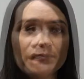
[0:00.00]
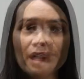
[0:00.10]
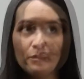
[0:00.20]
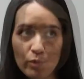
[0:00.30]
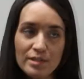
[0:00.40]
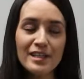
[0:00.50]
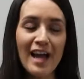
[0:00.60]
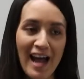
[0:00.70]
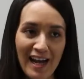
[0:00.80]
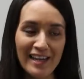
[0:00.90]
I have mostly
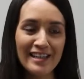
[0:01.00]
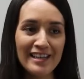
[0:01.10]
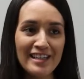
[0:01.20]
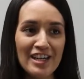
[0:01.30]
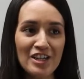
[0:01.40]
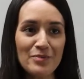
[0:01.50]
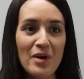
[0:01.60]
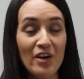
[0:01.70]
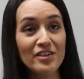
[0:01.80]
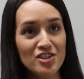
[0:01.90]
had
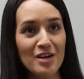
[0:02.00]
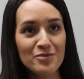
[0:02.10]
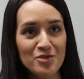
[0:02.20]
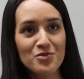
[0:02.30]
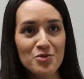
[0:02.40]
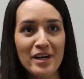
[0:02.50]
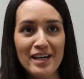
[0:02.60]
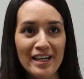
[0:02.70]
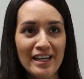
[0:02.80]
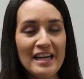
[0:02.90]
on-the-job
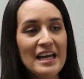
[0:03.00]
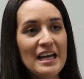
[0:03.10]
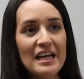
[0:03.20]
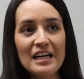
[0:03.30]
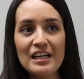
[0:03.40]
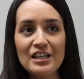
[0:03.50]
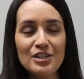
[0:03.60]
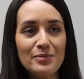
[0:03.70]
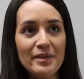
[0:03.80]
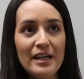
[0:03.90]
training,
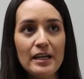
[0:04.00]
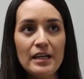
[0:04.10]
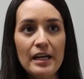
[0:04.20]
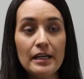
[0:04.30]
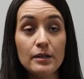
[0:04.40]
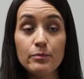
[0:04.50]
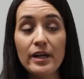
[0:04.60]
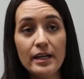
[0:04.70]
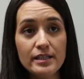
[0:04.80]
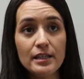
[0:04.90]

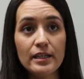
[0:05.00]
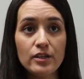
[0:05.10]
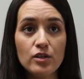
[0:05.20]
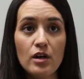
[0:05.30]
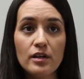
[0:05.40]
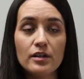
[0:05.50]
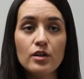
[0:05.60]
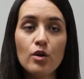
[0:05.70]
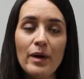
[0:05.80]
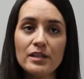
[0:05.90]
but I did later on
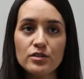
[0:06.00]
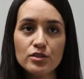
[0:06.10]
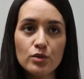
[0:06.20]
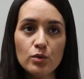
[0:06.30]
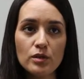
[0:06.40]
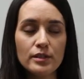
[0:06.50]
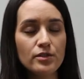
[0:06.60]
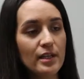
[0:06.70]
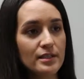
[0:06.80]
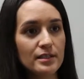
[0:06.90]
go back to school in
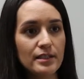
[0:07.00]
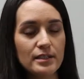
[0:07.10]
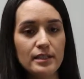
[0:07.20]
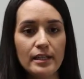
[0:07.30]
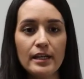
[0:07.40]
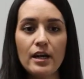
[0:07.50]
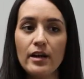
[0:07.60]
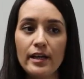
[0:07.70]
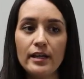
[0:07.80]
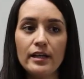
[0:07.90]
2016 and got
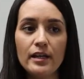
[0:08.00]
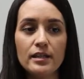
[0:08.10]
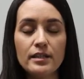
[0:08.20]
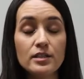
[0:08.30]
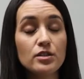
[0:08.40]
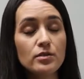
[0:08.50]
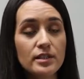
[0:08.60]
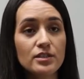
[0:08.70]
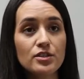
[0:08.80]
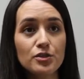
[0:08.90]
an
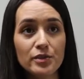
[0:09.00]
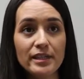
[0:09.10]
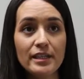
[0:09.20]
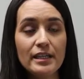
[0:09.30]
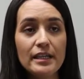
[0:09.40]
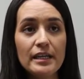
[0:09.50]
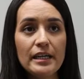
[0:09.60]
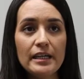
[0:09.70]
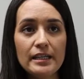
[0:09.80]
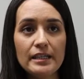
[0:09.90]
associate's degree
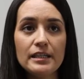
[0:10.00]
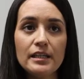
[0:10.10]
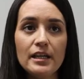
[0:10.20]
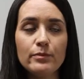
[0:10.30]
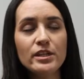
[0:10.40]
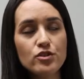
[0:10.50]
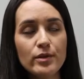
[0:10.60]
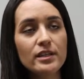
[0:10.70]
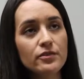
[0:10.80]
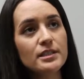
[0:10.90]
in
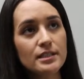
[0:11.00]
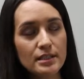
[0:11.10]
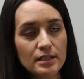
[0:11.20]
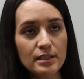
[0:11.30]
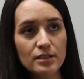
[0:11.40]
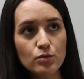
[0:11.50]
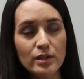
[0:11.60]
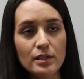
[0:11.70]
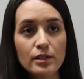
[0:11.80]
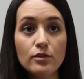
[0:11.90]
administrative assistance with
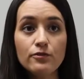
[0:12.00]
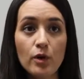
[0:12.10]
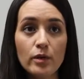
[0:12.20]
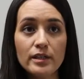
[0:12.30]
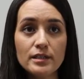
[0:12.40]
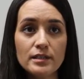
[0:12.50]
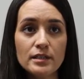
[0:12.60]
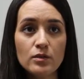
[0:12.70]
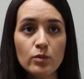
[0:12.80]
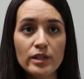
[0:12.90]
a legal focus,
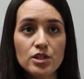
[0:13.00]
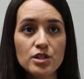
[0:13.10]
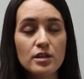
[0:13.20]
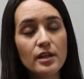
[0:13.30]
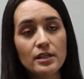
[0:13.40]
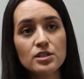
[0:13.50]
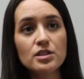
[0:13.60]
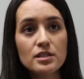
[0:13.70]
which then